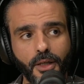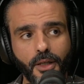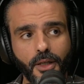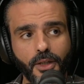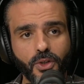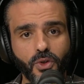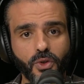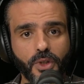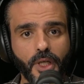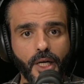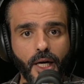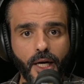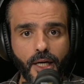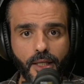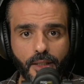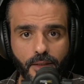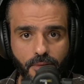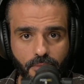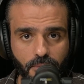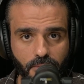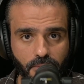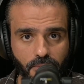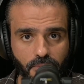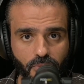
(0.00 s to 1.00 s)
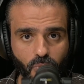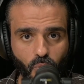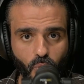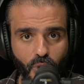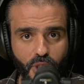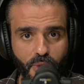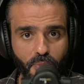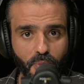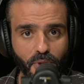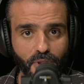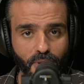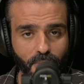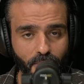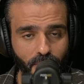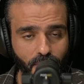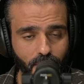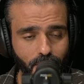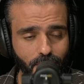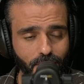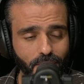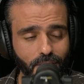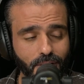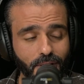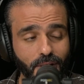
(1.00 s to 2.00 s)
So the guy whispered in my
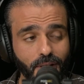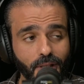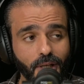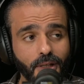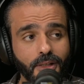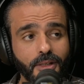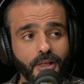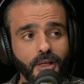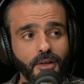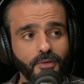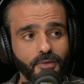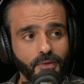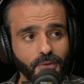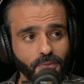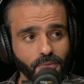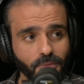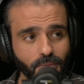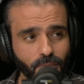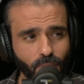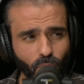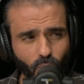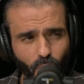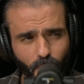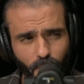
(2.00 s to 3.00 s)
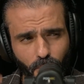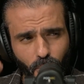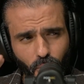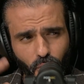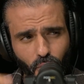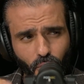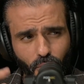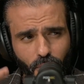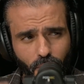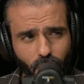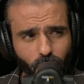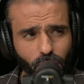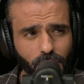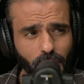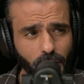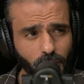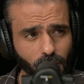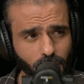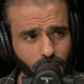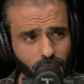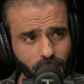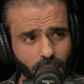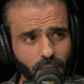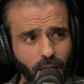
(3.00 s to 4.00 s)
ears and said, like, Seif, put your ego
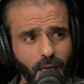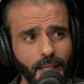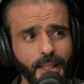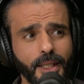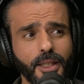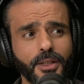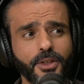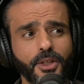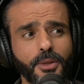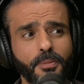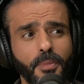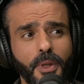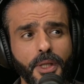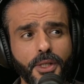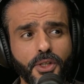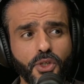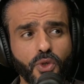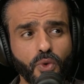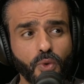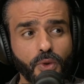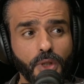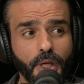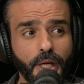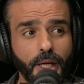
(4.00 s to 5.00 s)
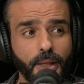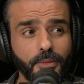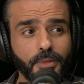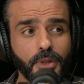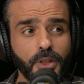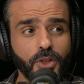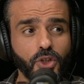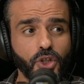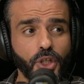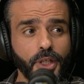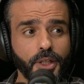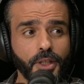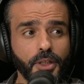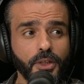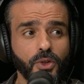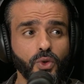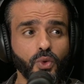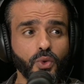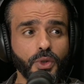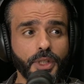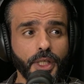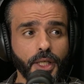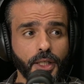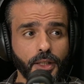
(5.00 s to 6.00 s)
down. I can replace you with an empty chair in
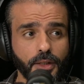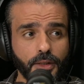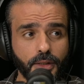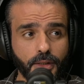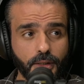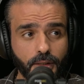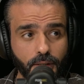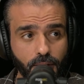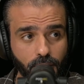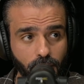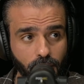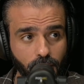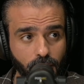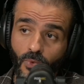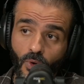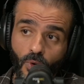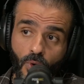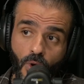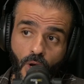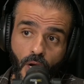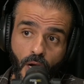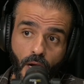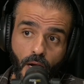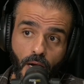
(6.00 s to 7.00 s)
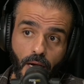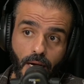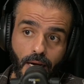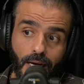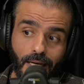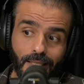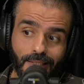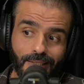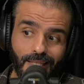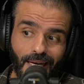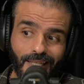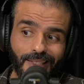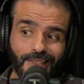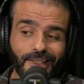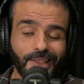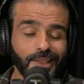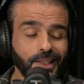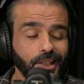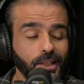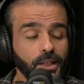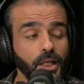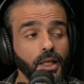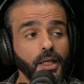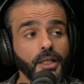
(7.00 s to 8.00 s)
2 seconds. That's the
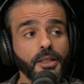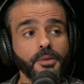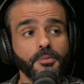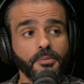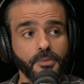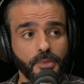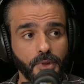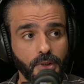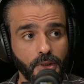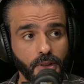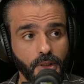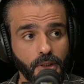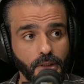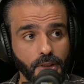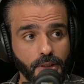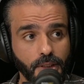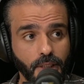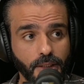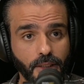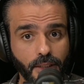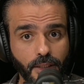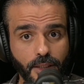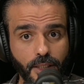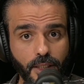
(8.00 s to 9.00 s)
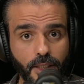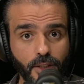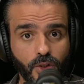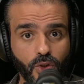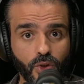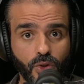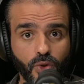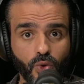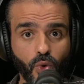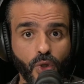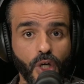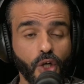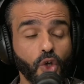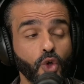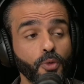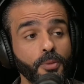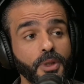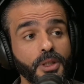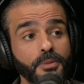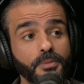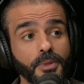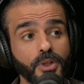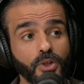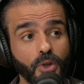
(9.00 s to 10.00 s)
time that I really took a
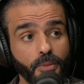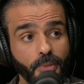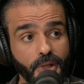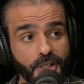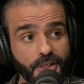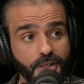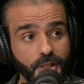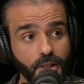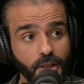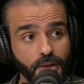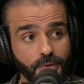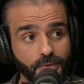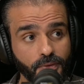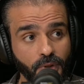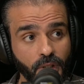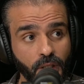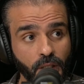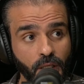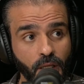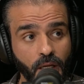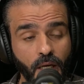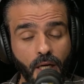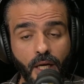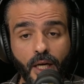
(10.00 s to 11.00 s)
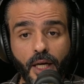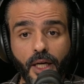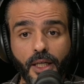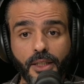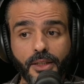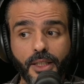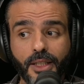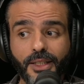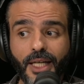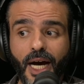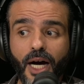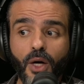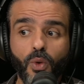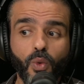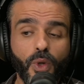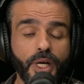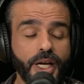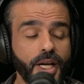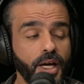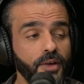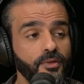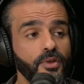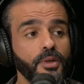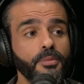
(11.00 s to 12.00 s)
commitment on myself that I will
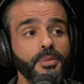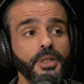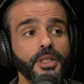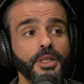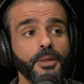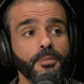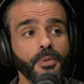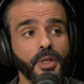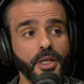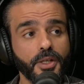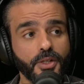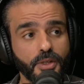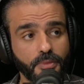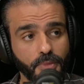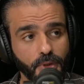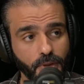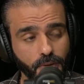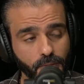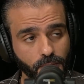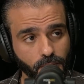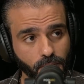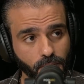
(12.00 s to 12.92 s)
never be replaceable.